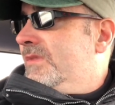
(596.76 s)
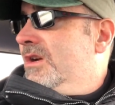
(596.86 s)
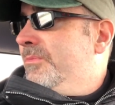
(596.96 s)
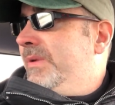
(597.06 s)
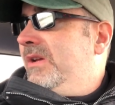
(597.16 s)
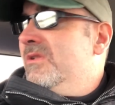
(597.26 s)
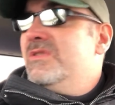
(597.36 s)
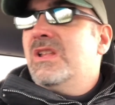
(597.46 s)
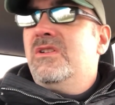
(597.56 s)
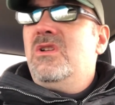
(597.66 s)

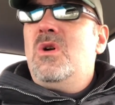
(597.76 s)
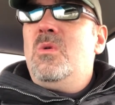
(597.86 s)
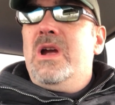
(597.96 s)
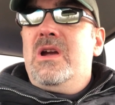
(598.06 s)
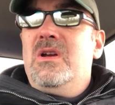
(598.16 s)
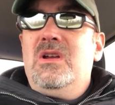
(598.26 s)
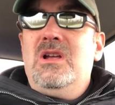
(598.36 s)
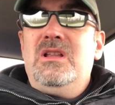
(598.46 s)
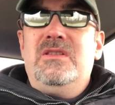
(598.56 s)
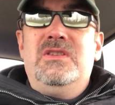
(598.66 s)
appears out of nowhere
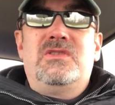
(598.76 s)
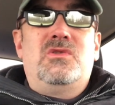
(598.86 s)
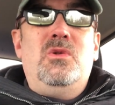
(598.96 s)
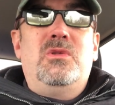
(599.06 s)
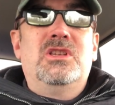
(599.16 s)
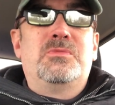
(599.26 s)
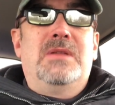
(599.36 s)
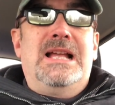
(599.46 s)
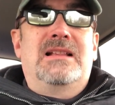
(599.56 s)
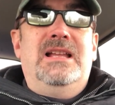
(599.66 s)
this toothless
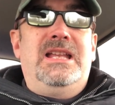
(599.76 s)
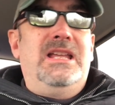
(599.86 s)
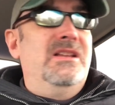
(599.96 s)
black lady,